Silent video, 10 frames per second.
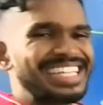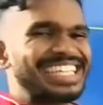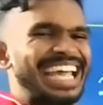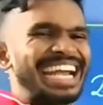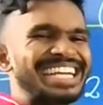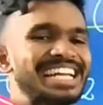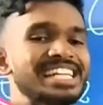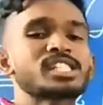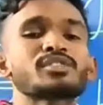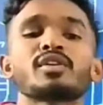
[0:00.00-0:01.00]
catalyst
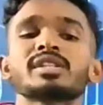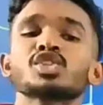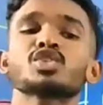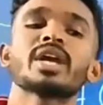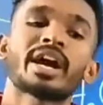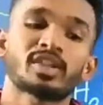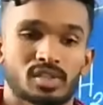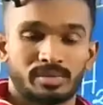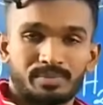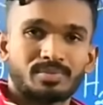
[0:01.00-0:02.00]
for this reaction.
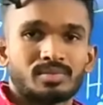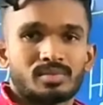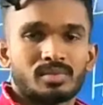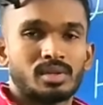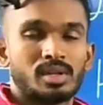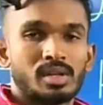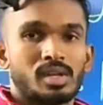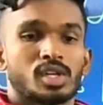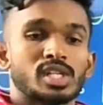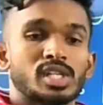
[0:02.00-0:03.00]

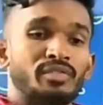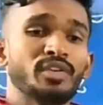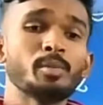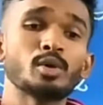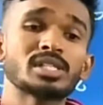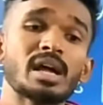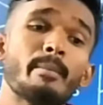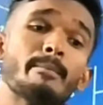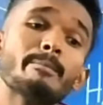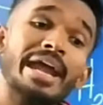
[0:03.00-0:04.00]
So if you put some
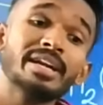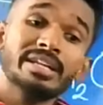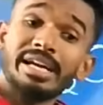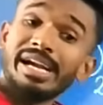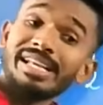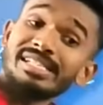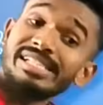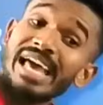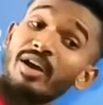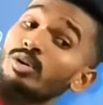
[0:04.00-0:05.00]
manganese
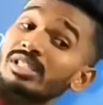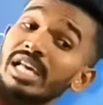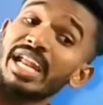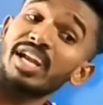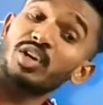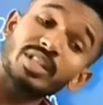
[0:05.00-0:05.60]
dioxide into this